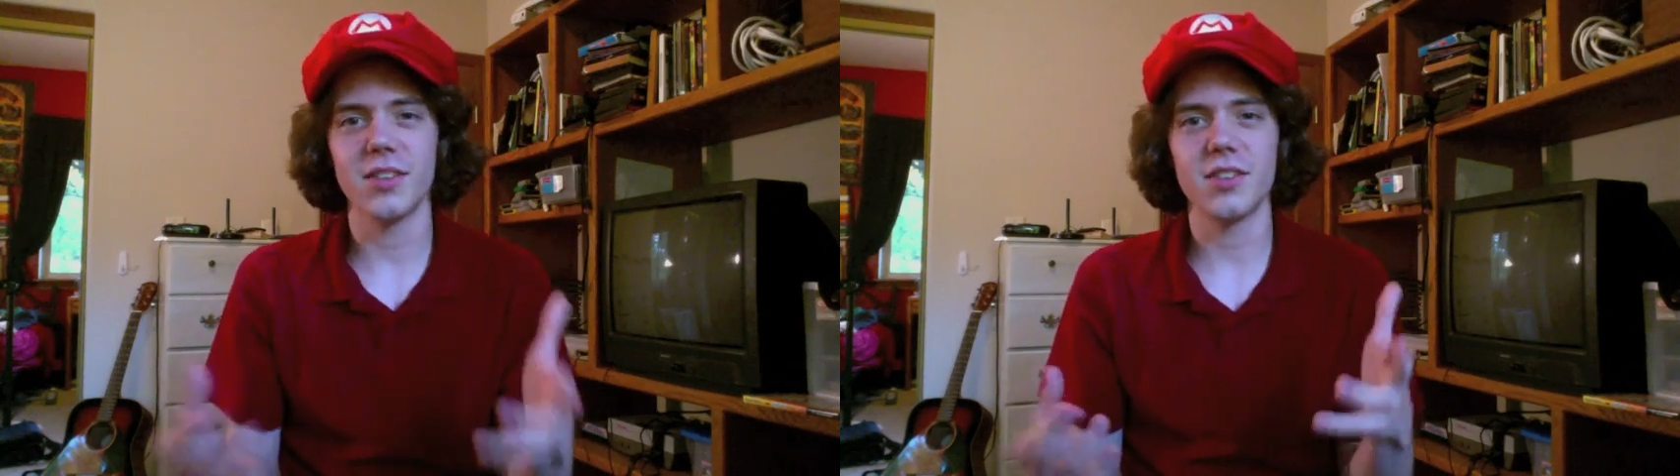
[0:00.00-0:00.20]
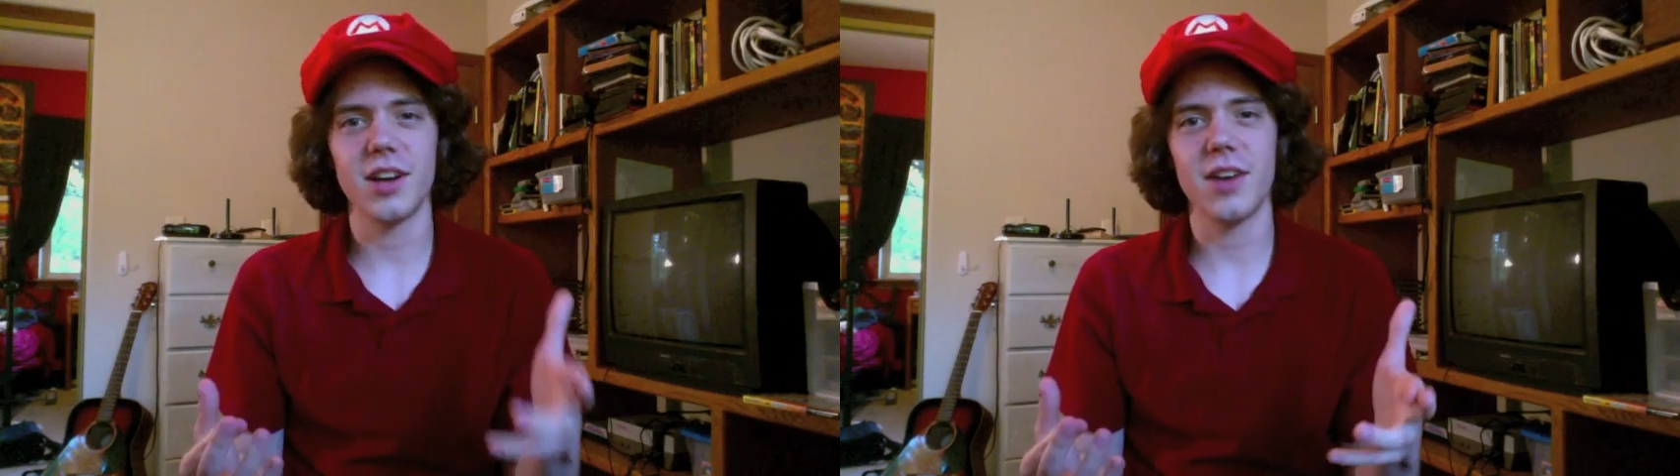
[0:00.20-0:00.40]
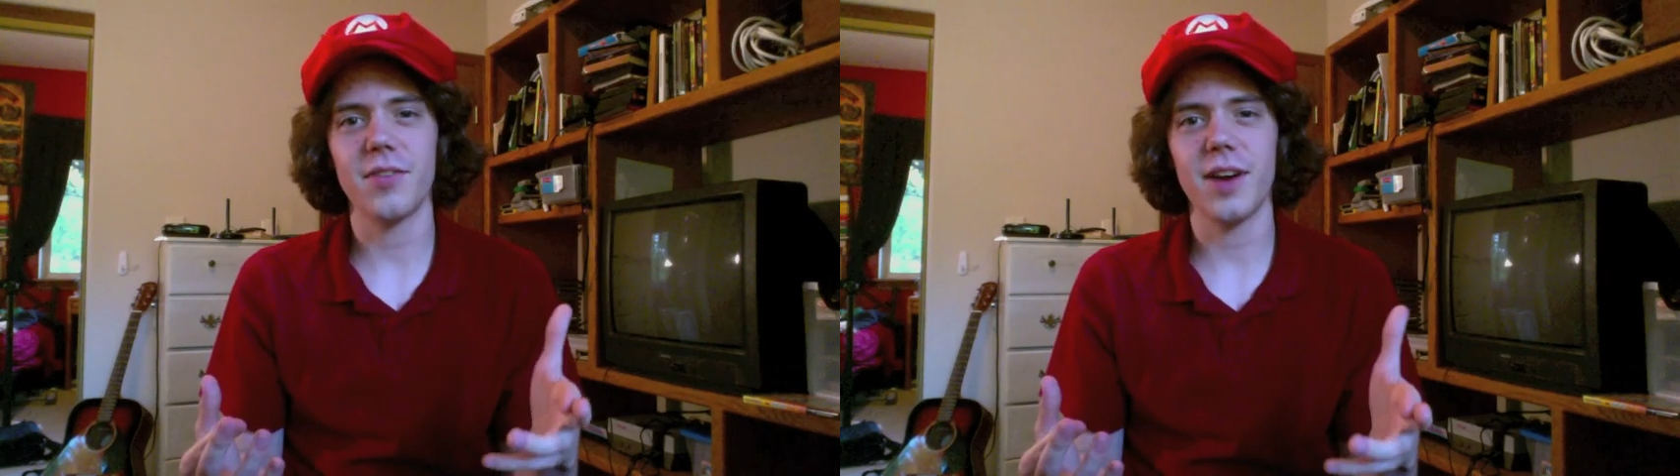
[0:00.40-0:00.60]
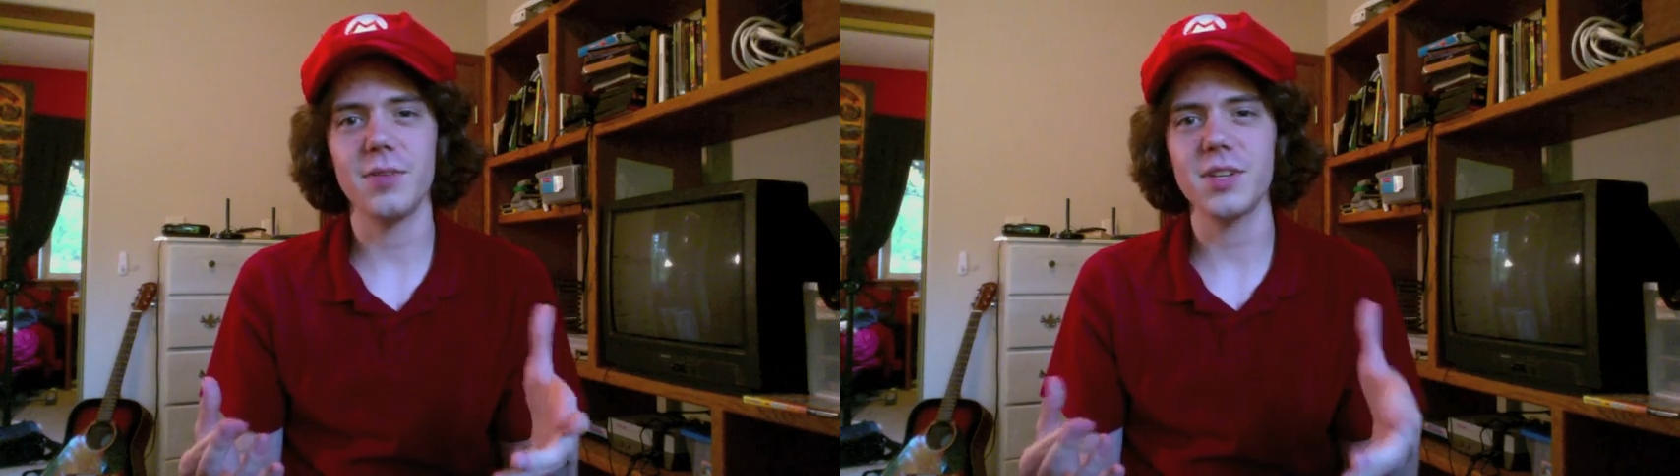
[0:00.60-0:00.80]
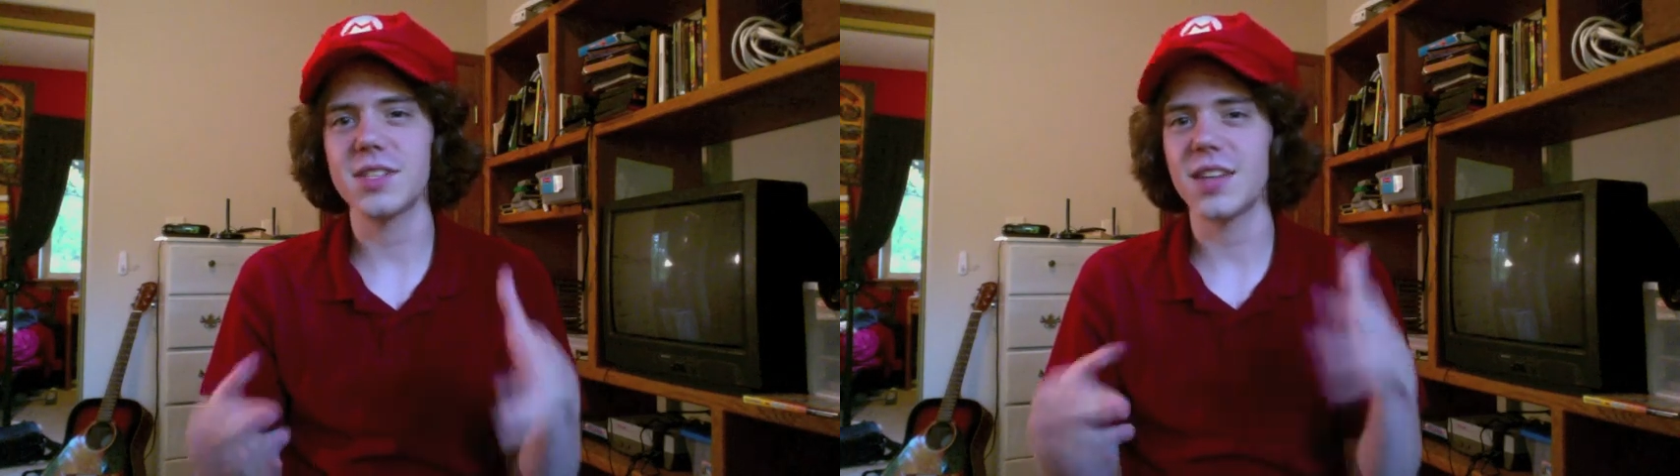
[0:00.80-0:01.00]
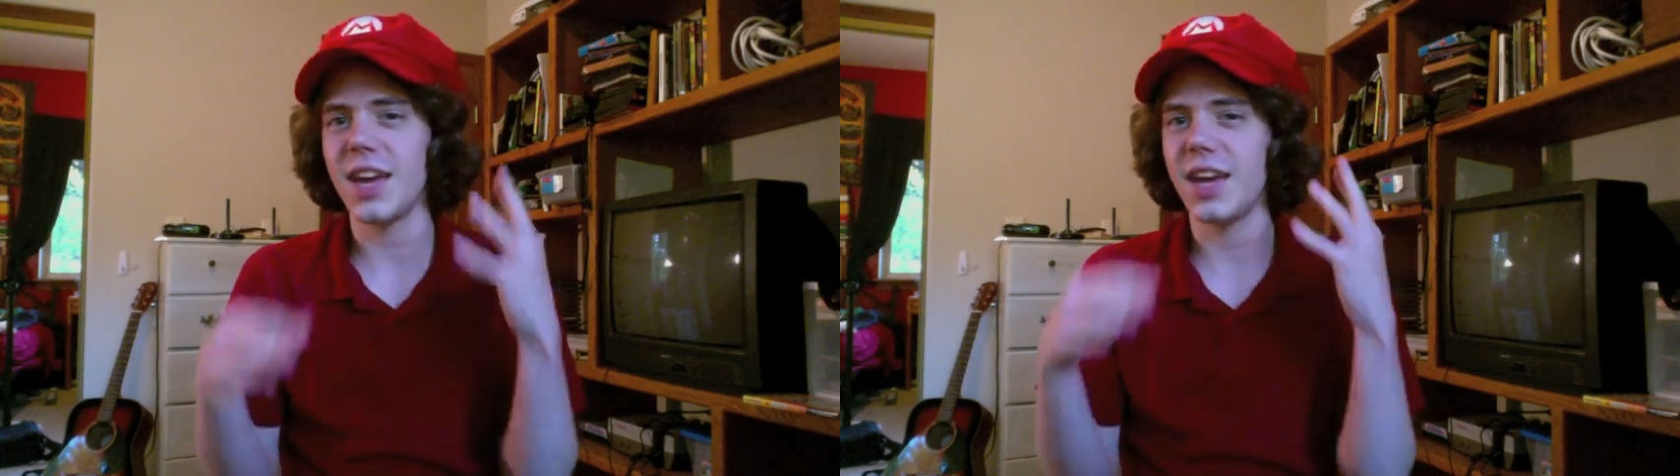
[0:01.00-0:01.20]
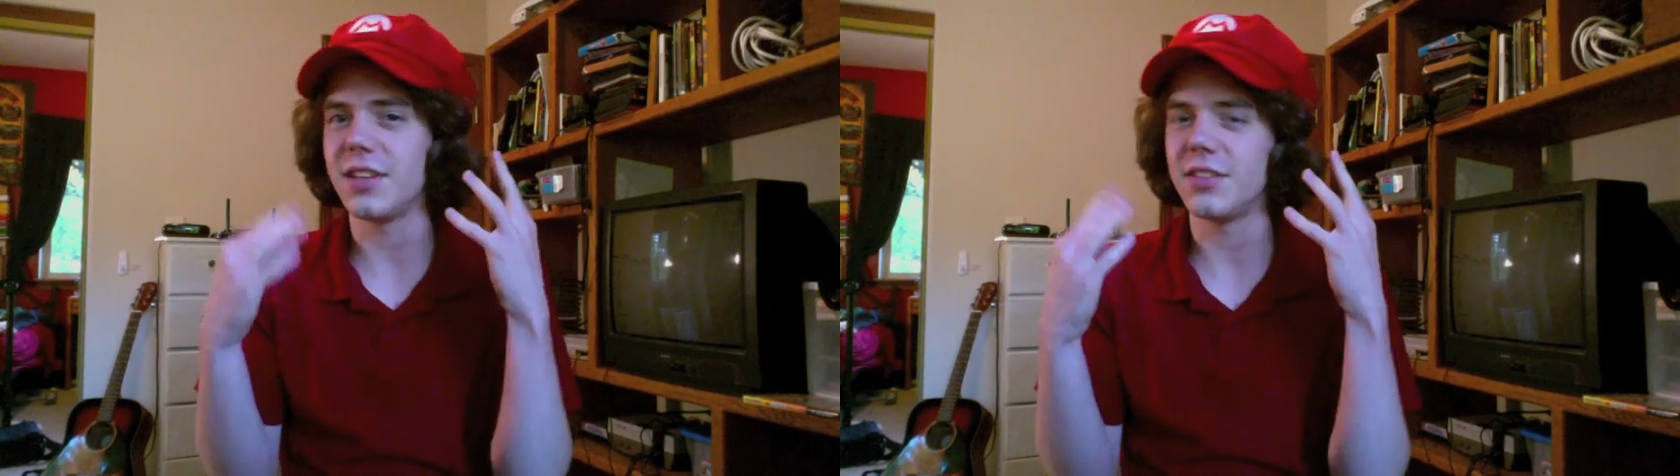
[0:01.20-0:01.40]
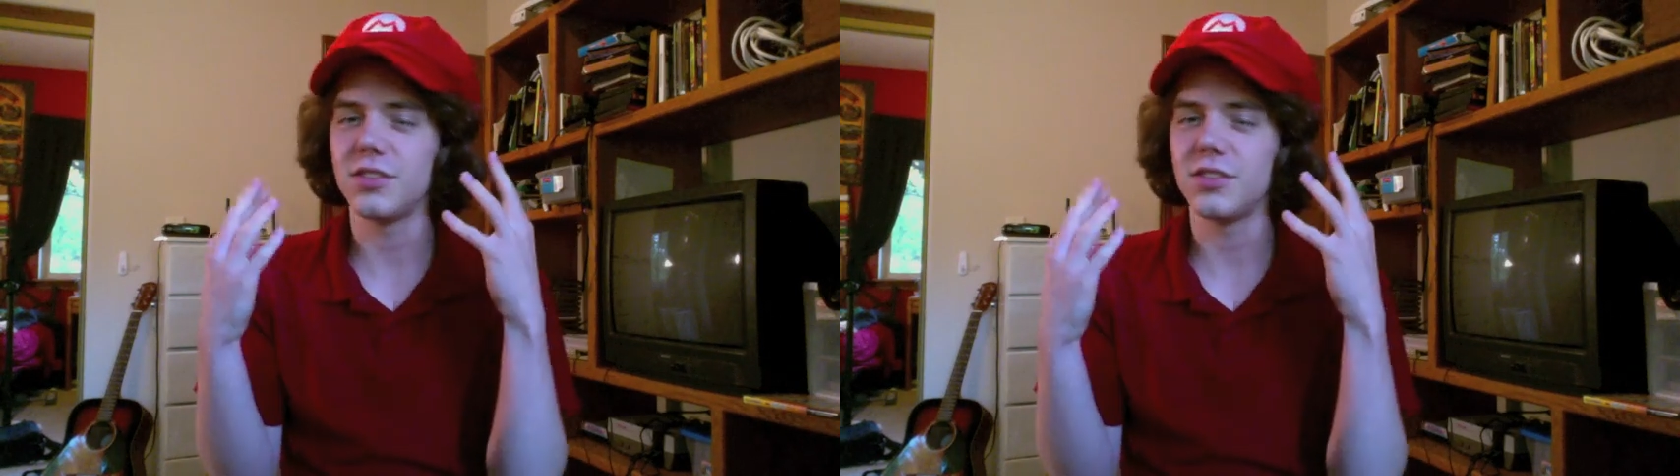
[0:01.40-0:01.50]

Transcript: and stuff, I'm just saying,